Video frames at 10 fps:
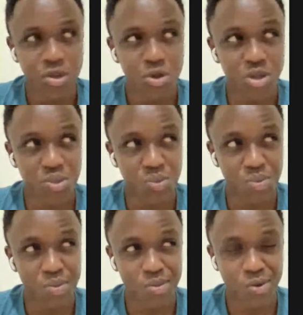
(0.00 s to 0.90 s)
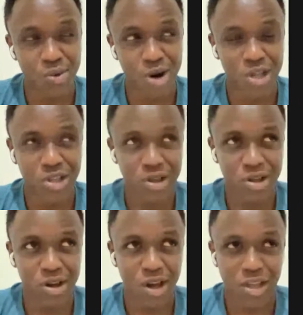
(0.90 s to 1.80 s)
So it's quite
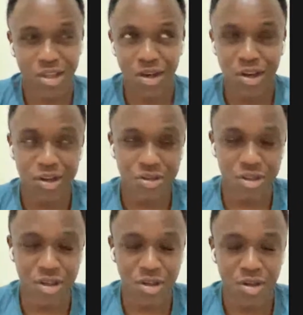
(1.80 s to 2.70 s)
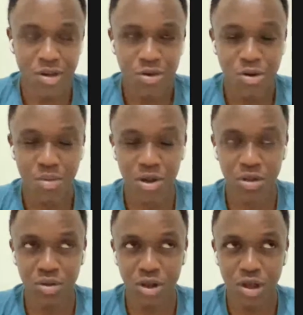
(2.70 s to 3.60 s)
light and easy
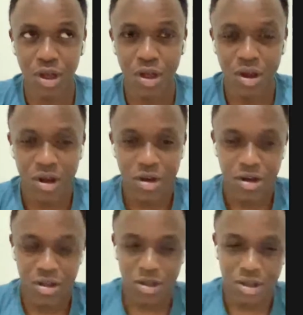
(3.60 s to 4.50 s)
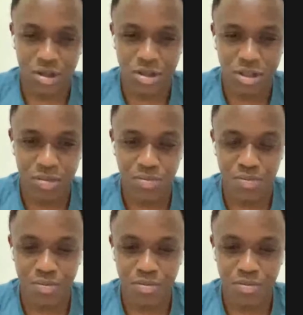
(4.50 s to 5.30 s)
compared to the other internship